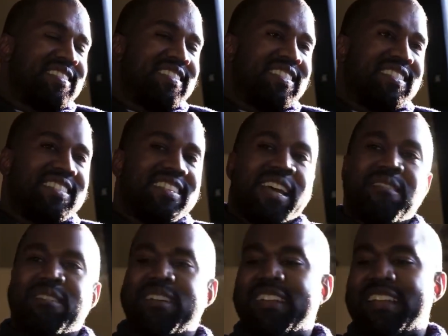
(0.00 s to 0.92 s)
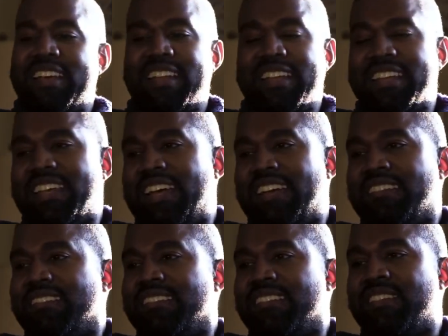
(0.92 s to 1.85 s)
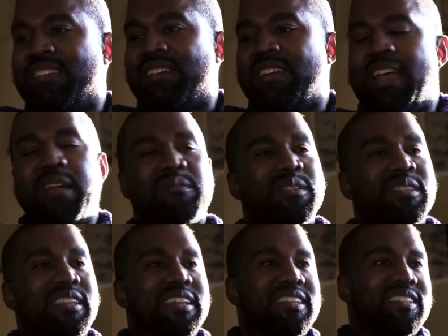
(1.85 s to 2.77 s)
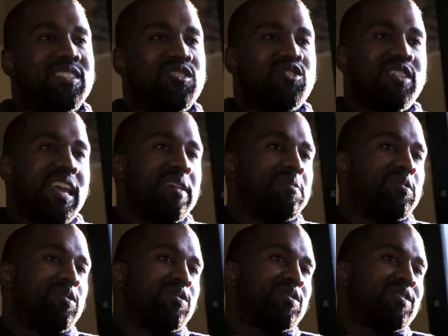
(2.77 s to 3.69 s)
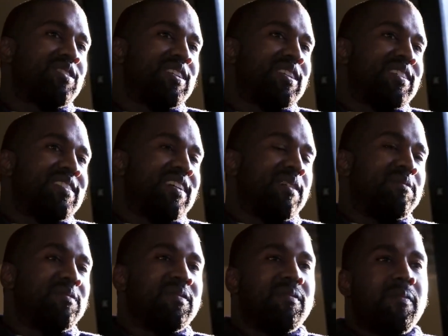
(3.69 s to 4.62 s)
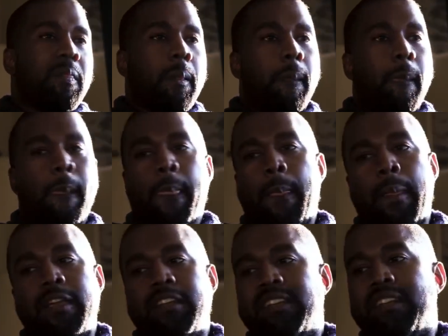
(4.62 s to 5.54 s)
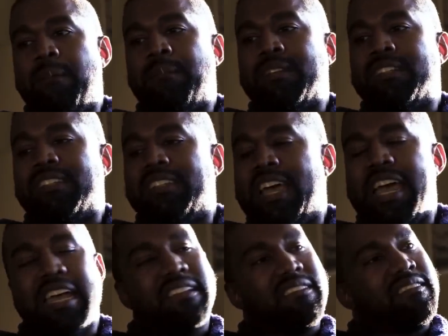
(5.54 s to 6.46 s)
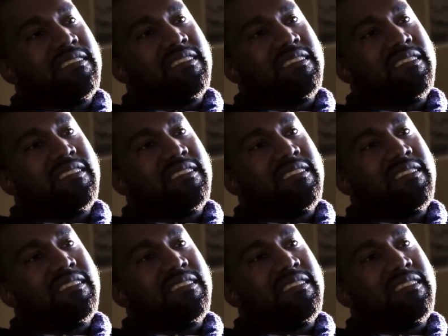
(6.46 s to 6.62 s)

It's not working out. I got, everything is in shambles. I'm ending up in debt.